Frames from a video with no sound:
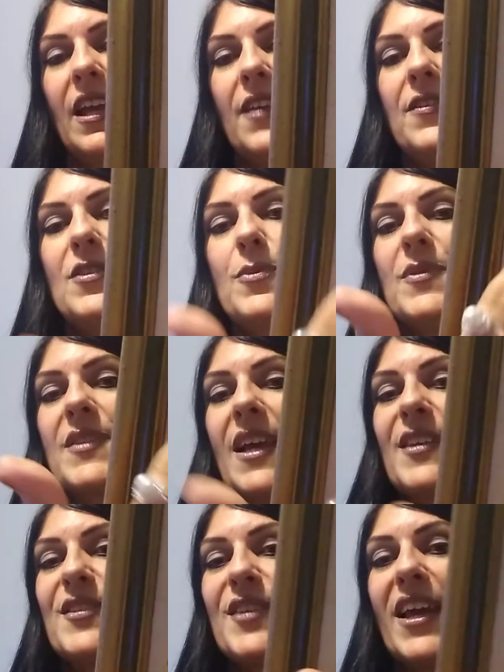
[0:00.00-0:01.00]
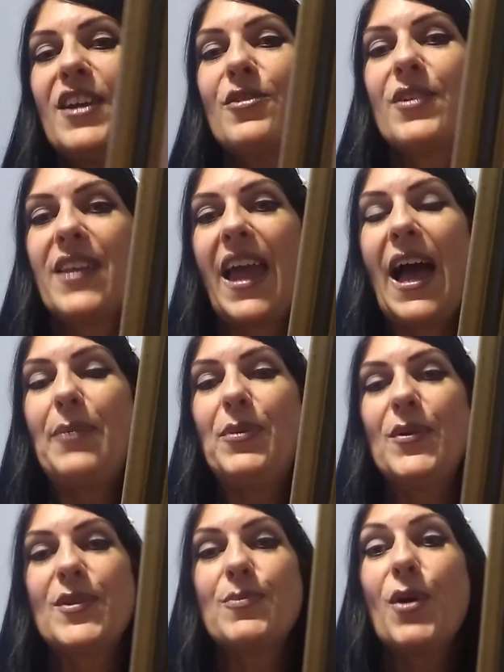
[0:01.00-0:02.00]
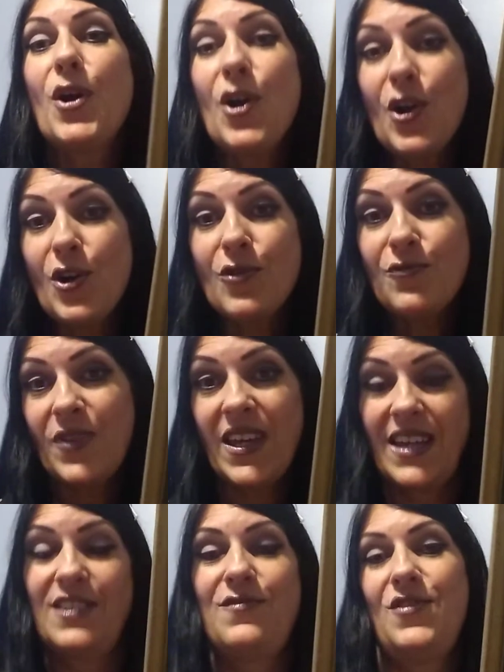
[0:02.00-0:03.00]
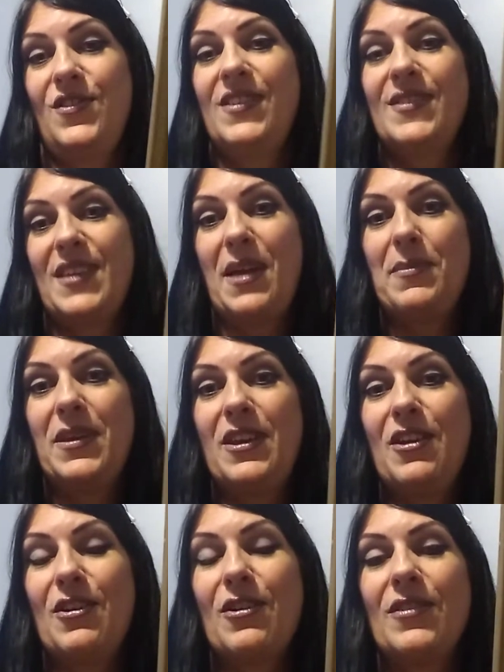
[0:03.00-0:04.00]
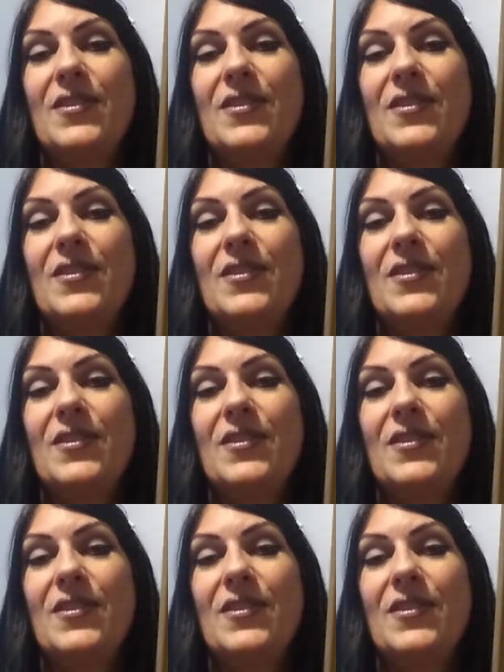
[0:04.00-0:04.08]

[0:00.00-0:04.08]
And this one's got cider and apples, perfect for this time of year.